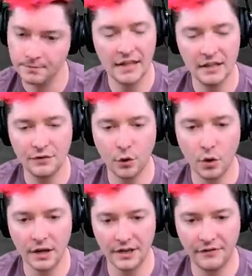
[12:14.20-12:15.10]
In this
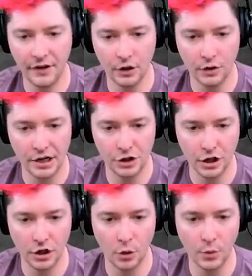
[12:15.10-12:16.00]
floor
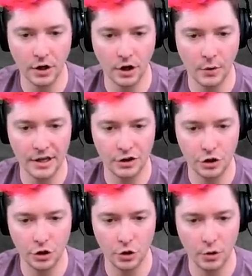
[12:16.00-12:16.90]
configuration, we are going
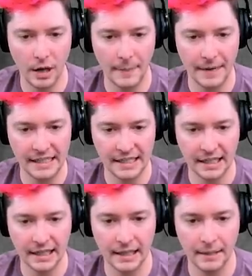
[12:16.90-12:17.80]
to
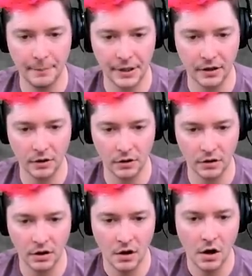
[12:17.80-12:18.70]
basically
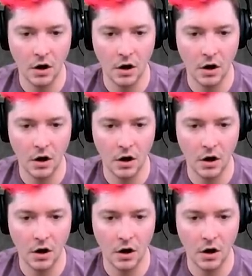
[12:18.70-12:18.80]
build